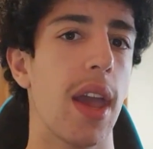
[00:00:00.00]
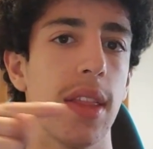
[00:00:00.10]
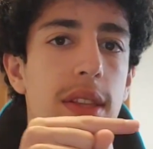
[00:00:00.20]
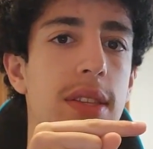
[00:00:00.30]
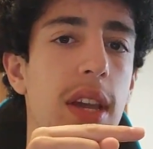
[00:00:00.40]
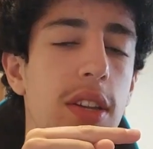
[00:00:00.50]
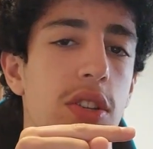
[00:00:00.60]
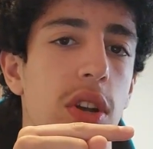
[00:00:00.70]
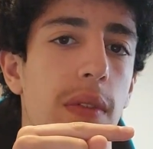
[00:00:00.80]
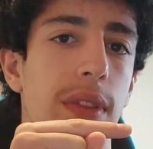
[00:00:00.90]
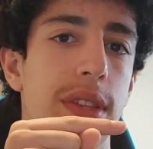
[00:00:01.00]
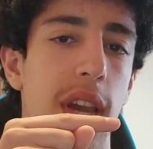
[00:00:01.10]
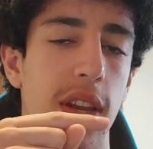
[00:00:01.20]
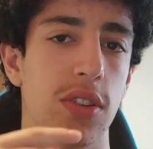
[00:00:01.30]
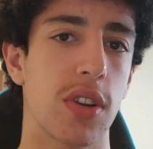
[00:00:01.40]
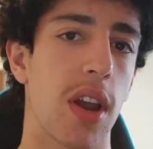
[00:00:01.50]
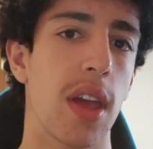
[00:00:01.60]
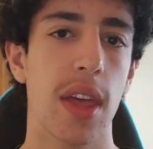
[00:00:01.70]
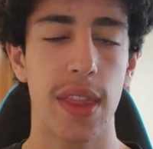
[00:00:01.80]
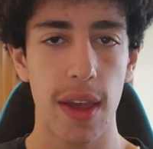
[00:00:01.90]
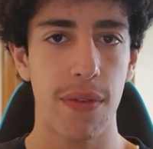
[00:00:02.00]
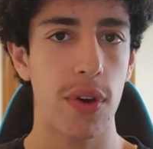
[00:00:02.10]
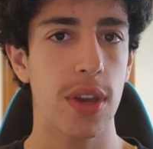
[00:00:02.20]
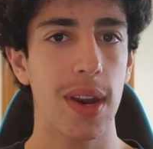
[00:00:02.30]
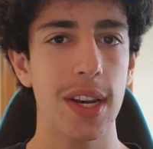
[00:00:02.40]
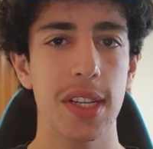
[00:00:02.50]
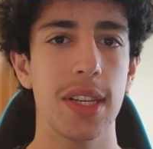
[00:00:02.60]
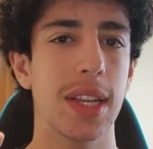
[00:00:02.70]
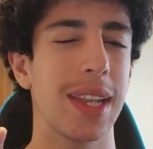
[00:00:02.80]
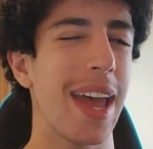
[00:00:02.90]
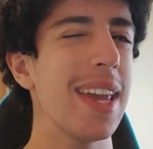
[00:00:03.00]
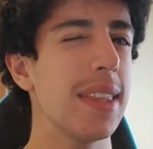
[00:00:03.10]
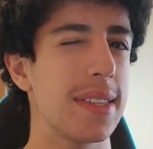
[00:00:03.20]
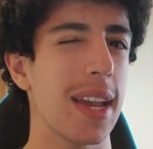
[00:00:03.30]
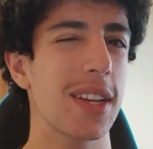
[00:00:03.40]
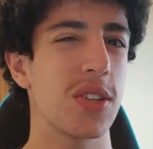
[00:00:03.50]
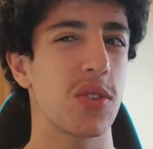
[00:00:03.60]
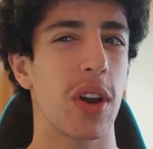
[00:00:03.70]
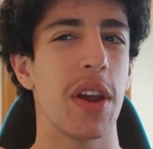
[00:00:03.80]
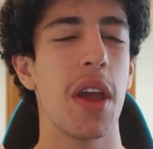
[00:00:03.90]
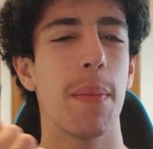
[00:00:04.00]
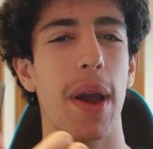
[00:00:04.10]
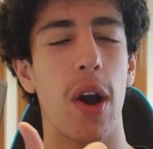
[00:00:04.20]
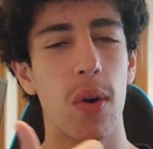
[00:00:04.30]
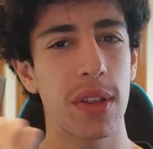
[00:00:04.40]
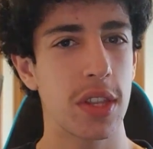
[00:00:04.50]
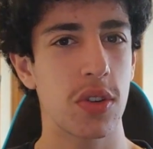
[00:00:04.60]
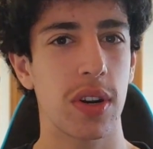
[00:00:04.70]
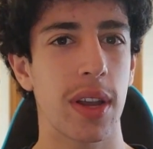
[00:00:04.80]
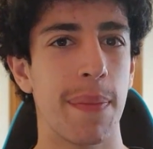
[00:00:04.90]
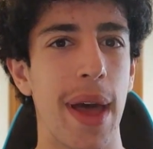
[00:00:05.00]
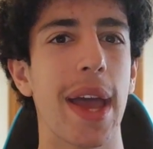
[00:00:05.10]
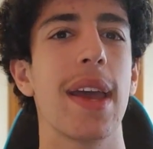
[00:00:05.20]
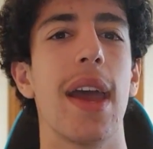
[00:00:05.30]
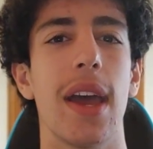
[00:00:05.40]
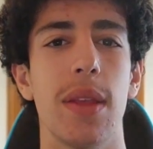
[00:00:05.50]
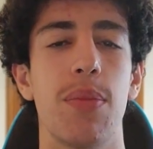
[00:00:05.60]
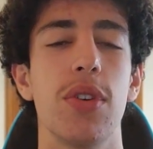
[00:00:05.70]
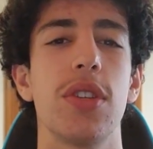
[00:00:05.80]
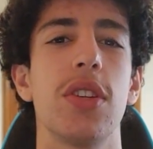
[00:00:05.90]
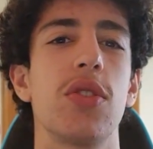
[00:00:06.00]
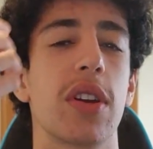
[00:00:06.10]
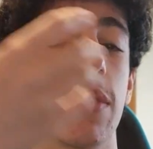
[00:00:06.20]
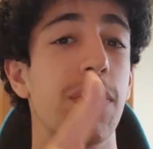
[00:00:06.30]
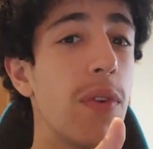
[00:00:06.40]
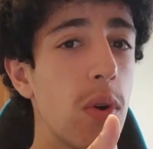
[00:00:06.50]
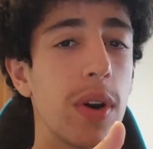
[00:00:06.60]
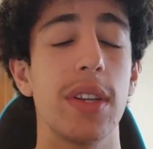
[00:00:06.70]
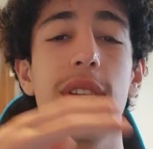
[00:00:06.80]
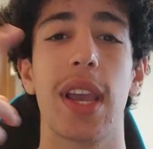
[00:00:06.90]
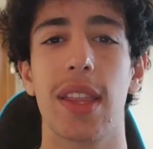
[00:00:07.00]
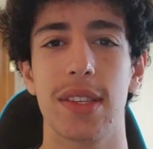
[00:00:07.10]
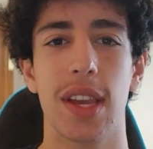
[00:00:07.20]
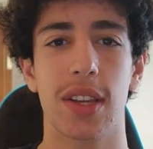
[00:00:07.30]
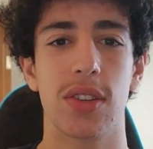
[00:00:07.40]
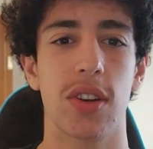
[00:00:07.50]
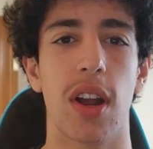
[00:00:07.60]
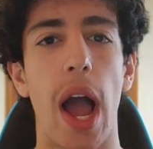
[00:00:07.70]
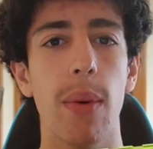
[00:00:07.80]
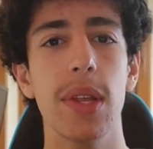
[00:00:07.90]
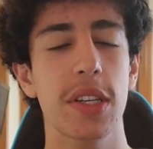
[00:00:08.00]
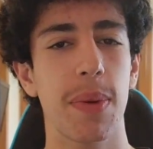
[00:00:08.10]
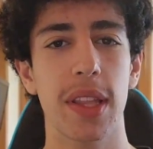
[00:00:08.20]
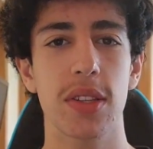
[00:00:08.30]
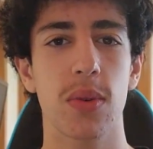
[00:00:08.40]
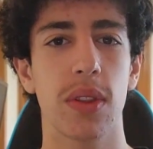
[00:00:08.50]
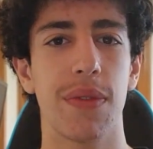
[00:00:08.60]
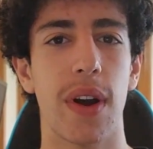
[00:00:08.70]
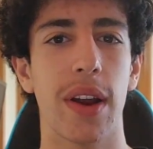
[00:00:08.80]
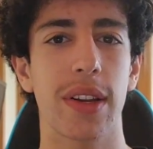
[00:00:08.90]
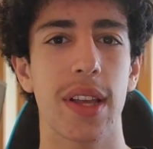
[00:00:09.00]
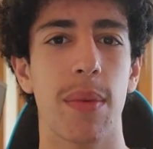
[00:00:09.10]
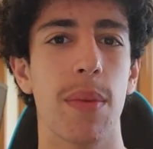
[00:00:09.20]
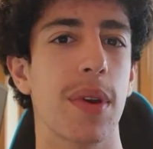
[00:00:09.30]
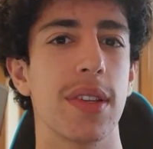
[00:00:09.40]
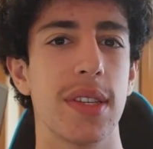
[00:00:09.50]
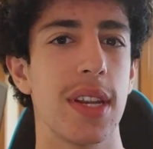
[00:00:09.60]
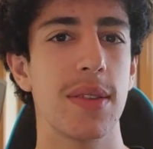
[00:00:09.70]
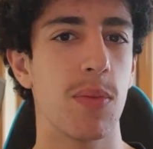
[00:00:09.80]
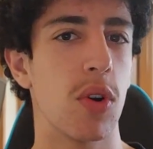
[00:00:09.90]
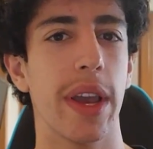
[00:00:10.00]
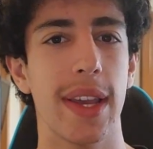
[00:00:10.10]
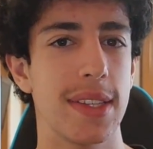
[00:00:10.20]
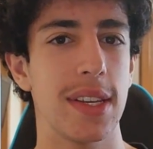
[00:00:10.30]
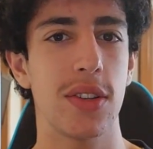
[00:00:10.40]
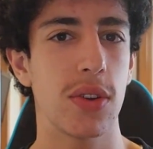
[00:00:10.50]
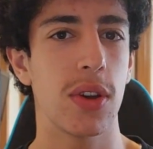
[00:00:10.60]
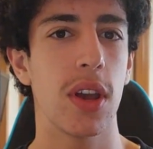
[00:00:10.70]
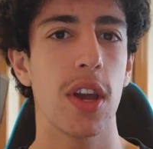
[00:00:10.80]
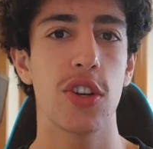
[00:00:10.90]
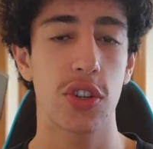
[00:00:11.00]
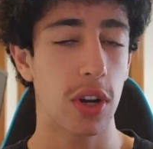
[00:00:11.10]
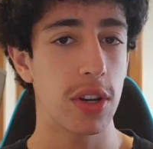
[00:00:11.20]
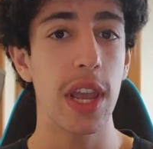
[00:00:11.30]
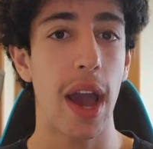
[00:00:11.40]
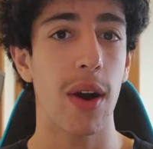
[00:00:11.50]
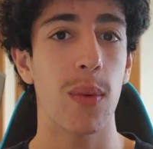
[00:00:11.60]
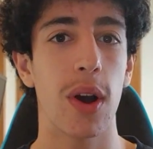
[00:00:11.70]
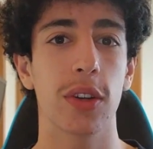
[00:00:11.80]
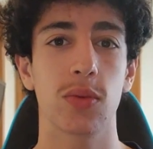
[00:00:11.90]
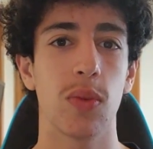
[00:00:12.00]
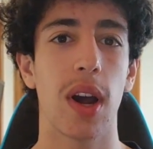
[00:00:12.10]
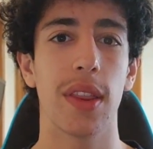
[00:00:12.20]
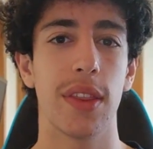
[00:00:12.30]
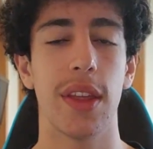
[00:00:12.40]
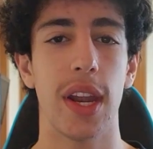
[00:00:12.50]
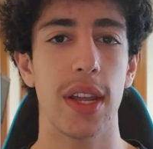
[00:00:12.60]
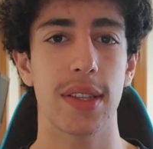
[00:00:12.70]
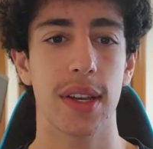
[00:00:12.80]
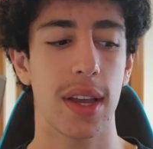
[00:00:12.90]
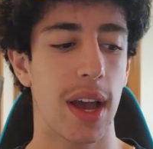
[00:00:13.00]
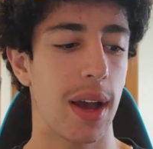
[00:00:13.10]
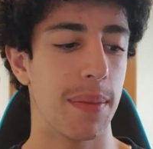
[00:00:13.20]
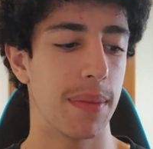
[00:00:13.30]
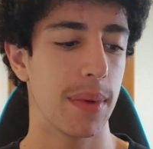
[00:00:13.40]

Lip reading: and the second shot for the second stroke. Therefore, you can actually delay the second stroke by holding the trigger back and then pushing the trigger forward to get the second stroke. I will explain this all in the firing demo because it is more easy to show you how it works rather than